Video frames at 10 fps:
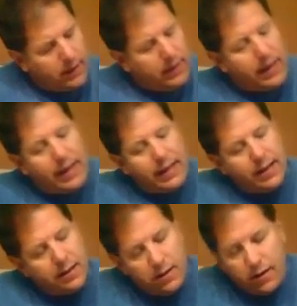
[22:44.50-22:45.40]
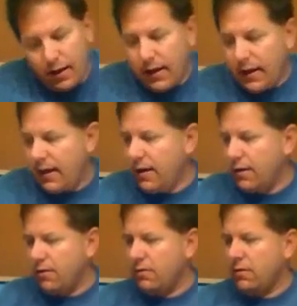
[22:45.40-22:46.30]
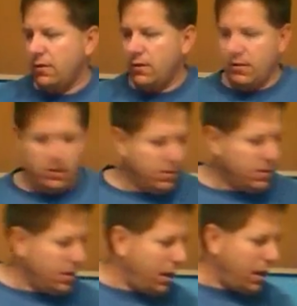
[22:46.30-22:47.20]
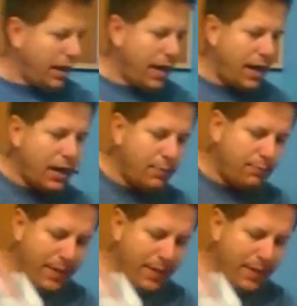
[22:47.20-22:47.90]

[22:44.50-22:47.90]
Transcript: And then here I had a